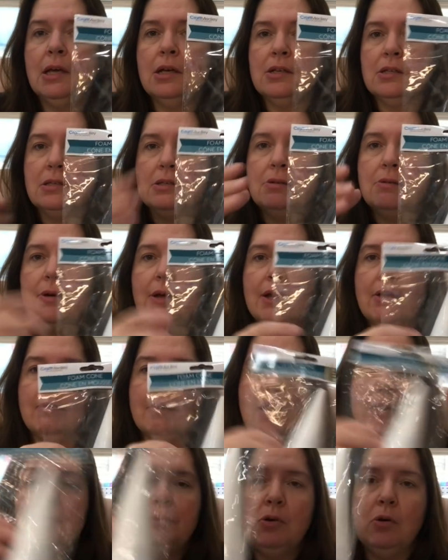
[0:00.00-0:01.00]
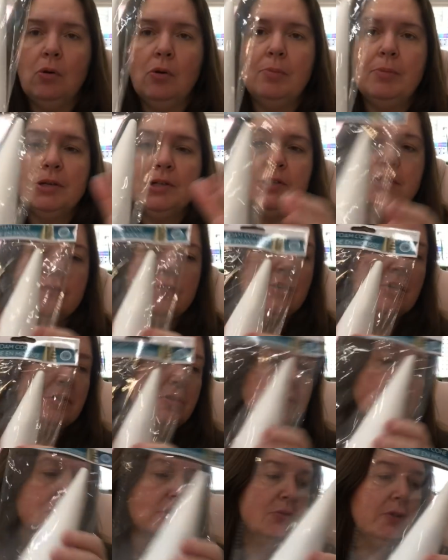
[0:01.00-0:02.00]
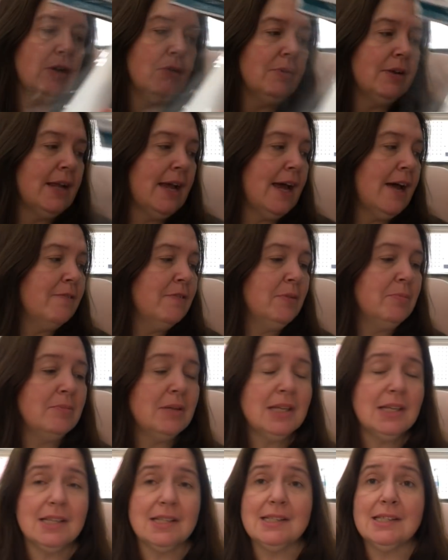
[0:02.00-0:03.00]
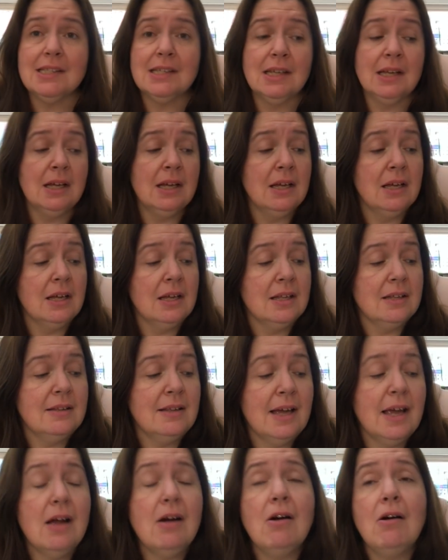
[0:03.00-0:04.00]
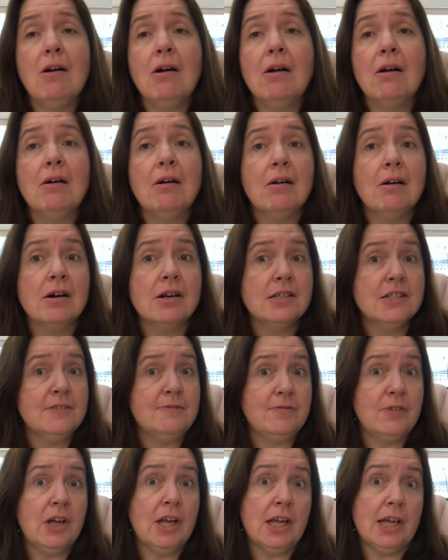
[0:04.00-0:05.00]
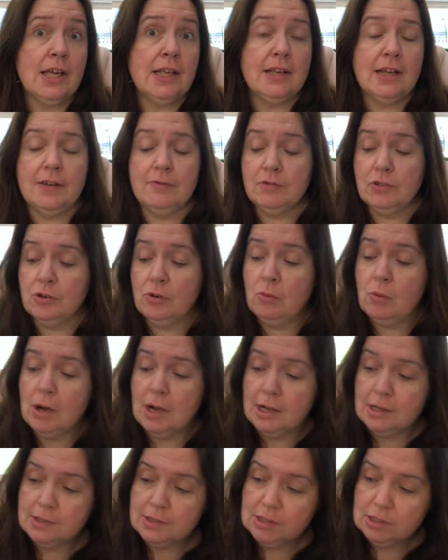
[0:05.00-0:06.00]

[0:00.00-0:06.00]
So I grabbed a whole bunch of those so I would have them, because they are hard to find after a while.